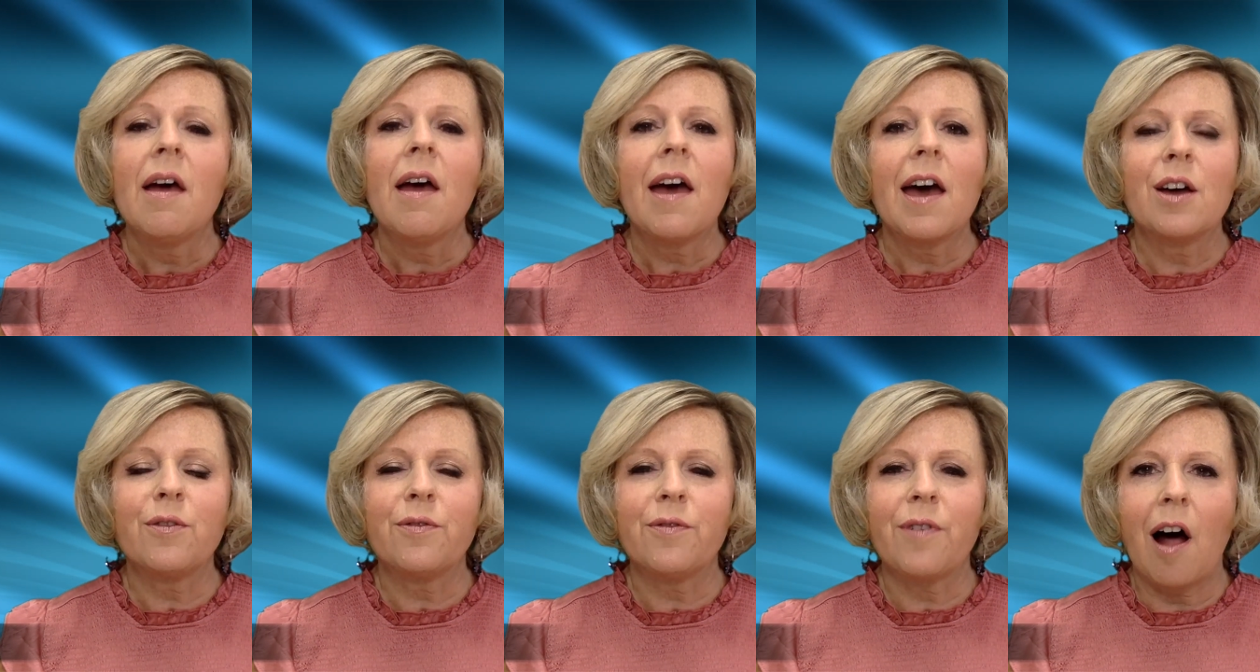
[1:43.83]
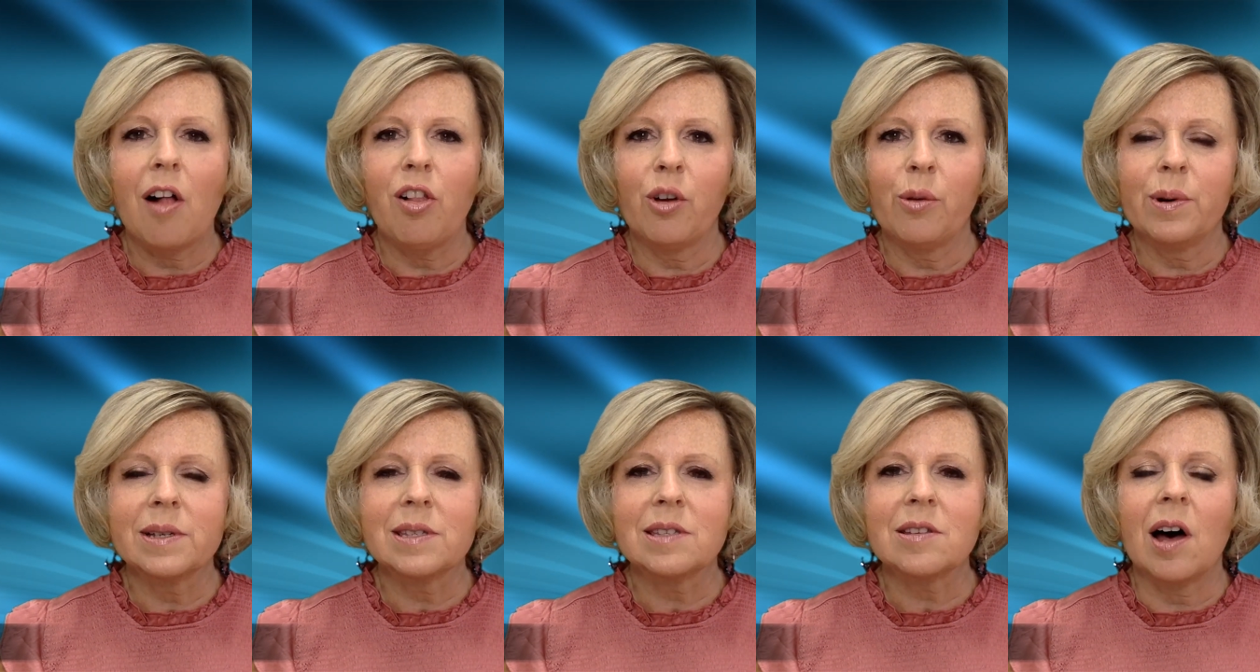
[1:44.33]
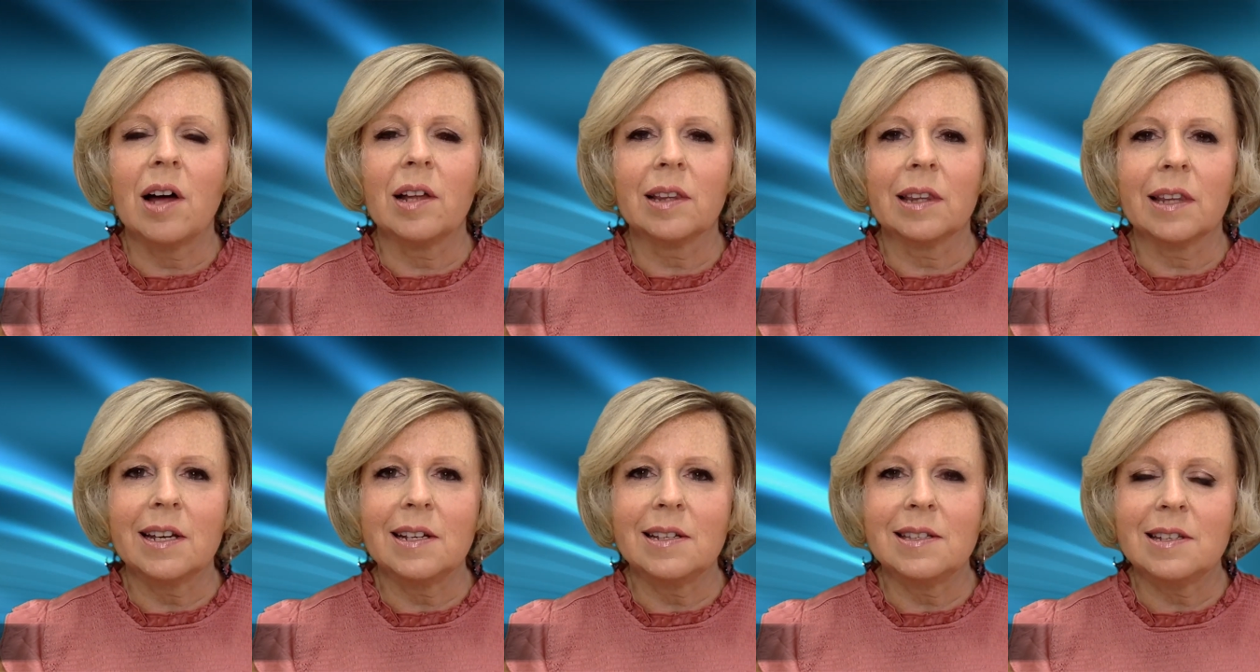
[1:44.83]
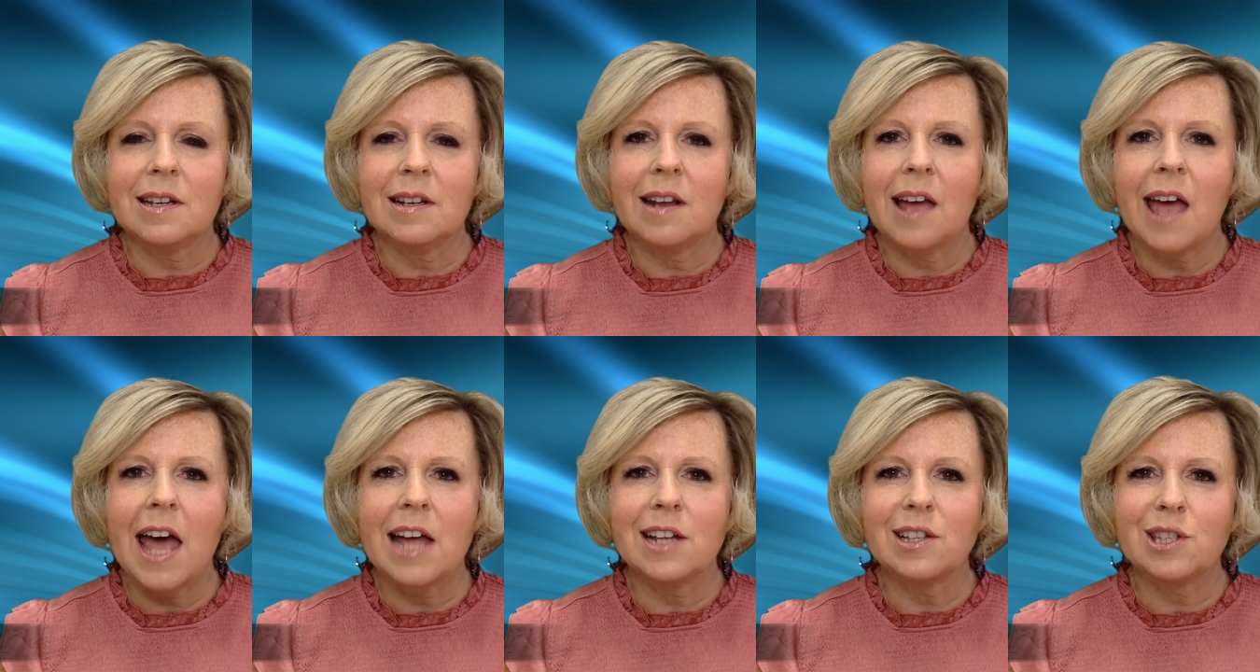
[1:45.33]
and follow us on LinkedIn
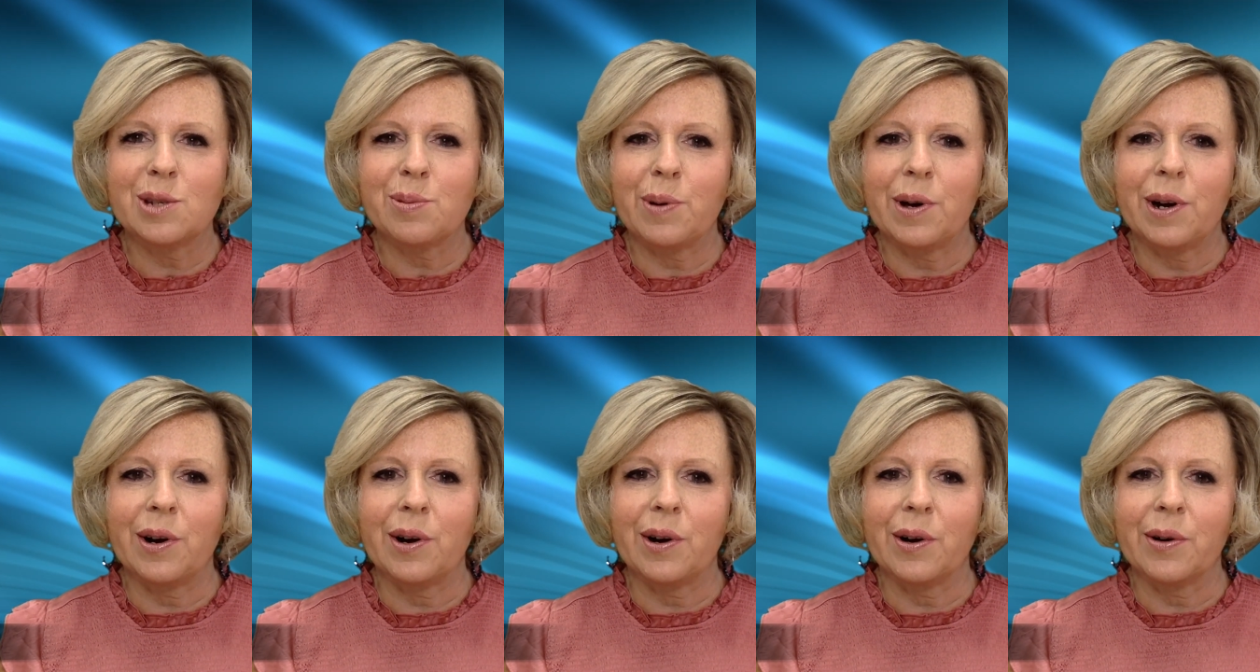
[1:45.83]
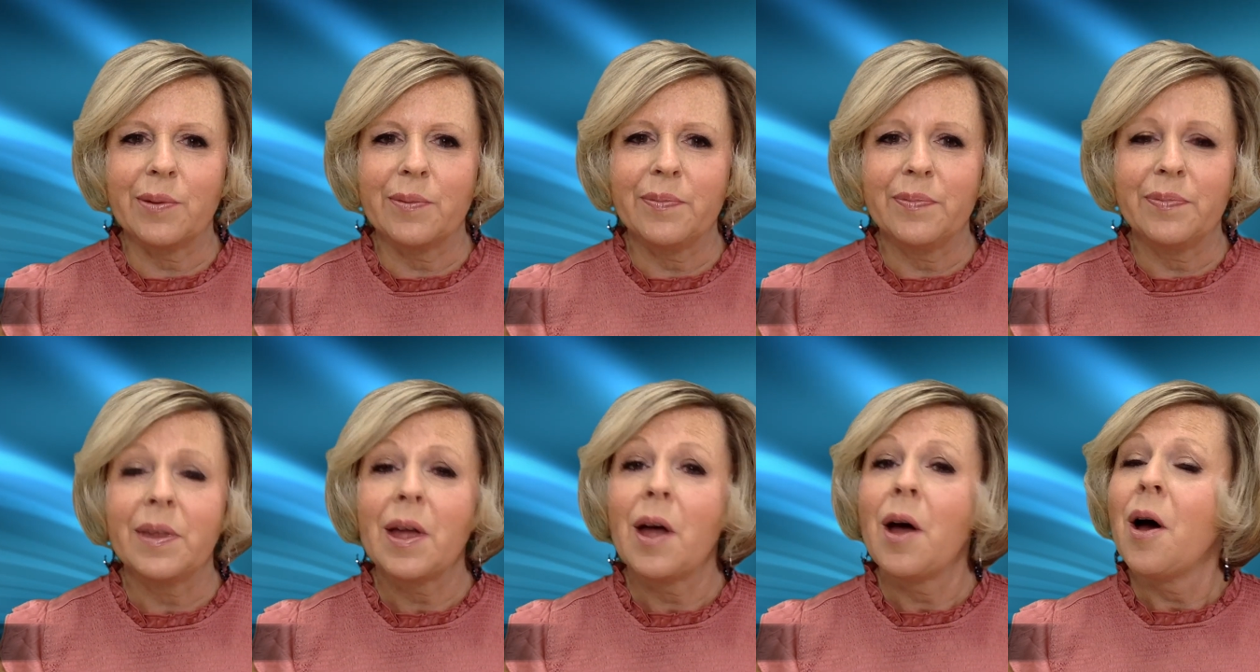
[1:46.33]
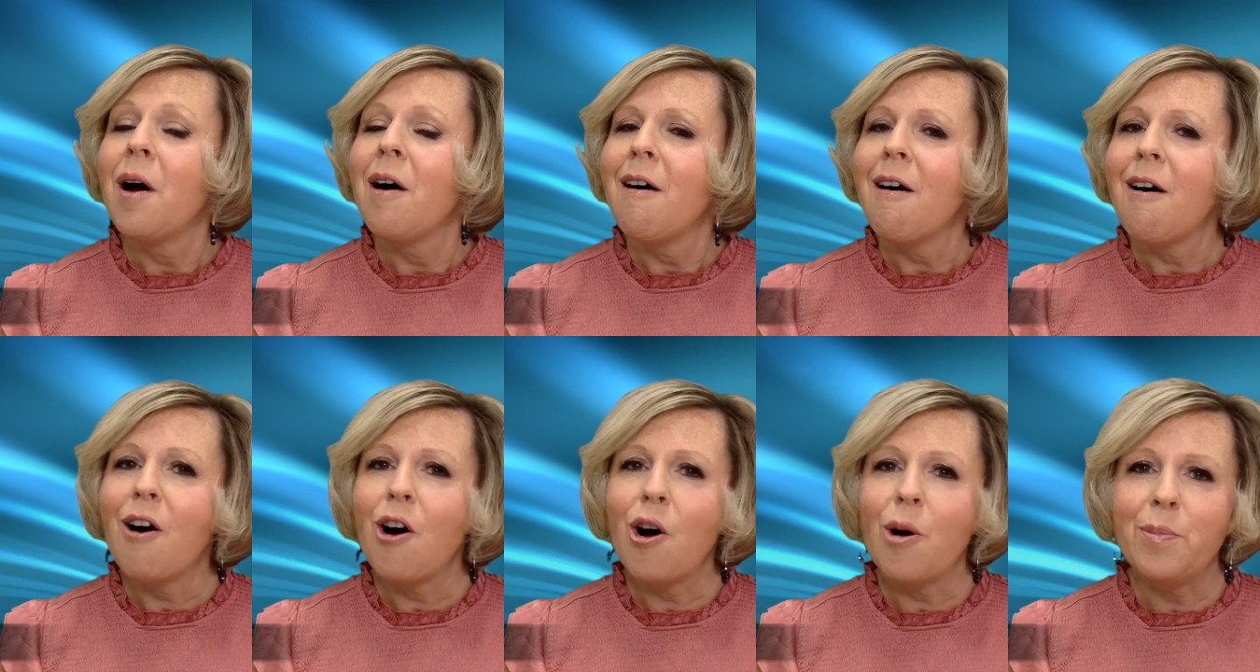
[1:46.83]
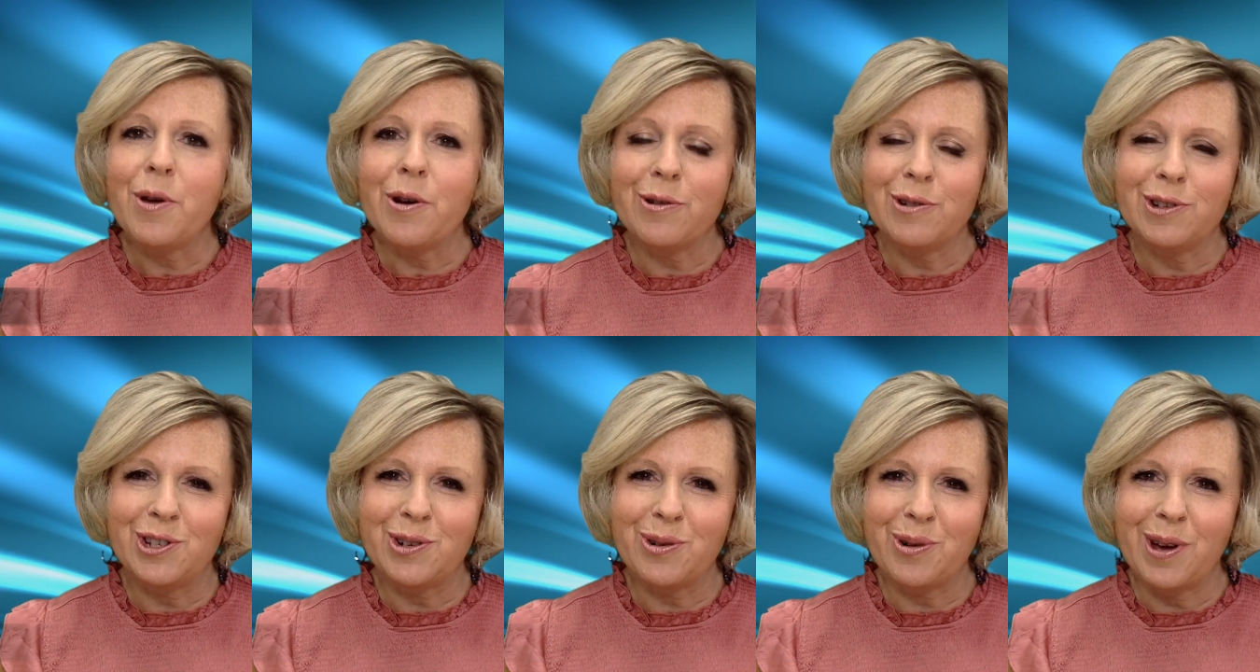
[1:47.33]
and Twitter. Hope you're
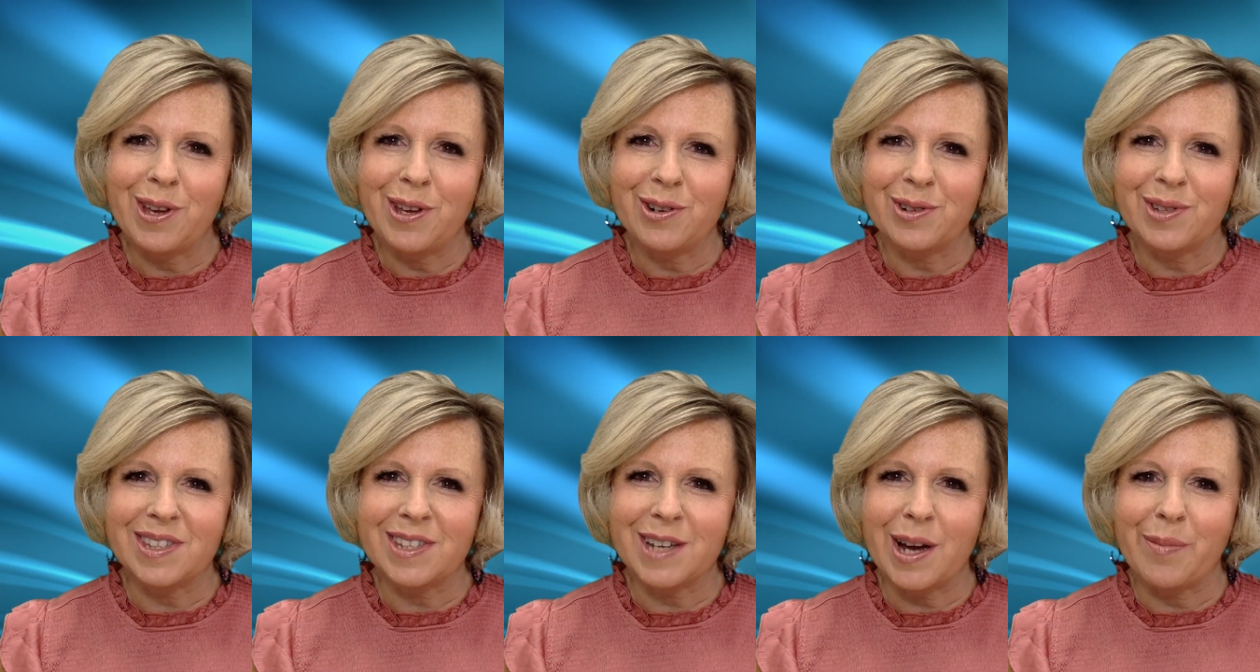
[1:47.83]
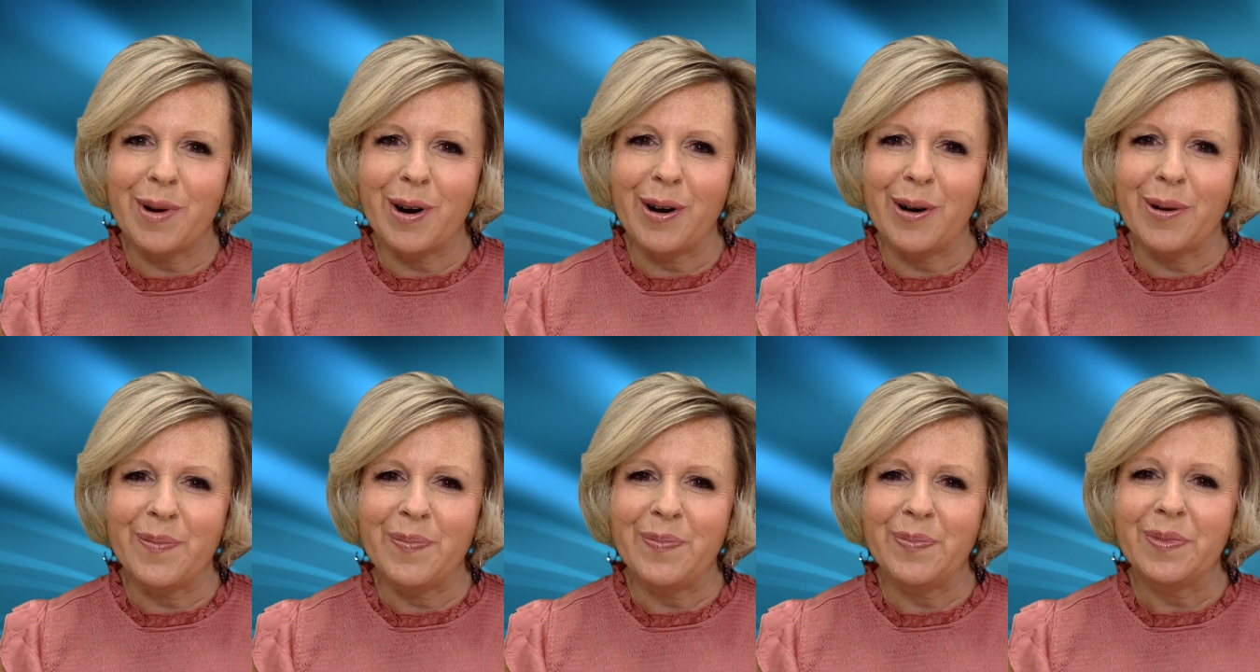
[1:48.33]
enjoying your summer.